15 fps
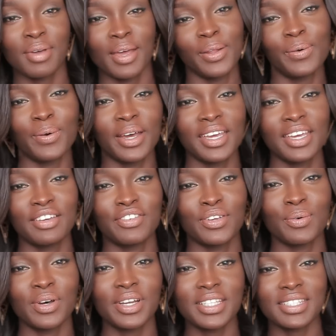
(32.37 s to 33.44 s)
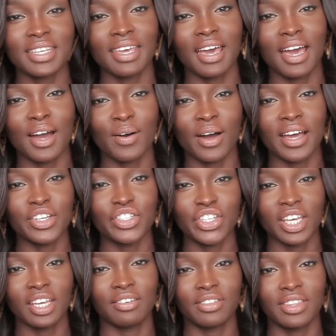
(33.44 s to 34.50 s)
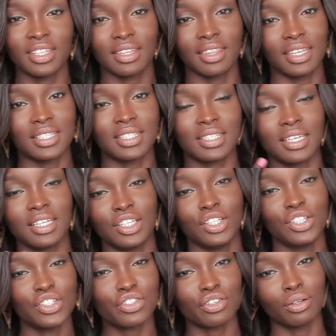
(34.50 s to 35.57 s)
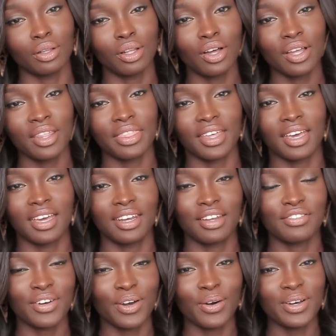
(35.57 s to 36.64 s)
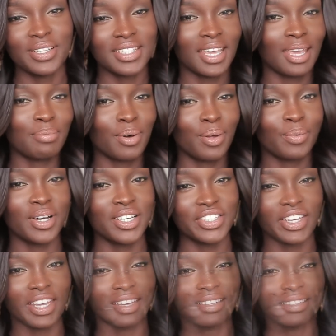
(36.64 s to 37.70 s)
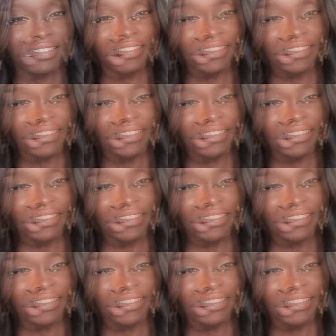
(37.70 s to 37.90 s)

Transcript: Anyway, if you want to see how I achieved this neutral look, then of course keep on watching.